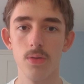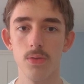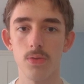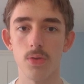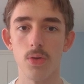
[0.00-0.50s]

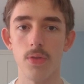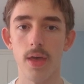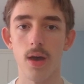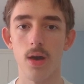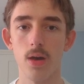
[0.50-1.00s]
So
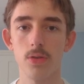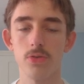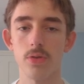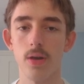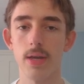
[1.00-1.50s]
they are
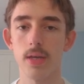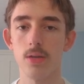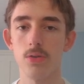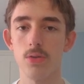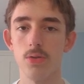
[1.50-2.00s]
trying
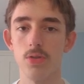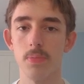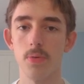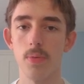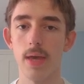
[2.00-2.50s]
to
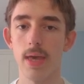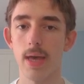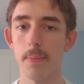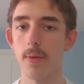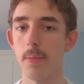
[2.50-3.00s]
chip away
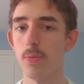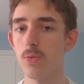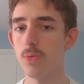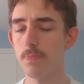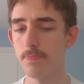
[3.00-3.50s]
at my
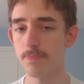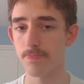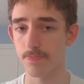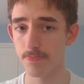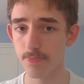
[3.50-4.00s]
pawn.
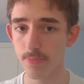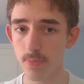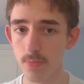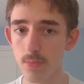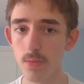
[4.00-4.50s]

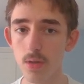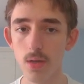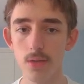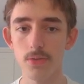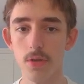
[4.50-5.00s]

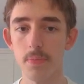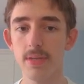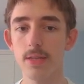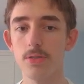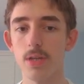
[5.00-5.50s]
So
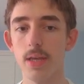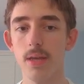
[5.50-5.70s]
potentially...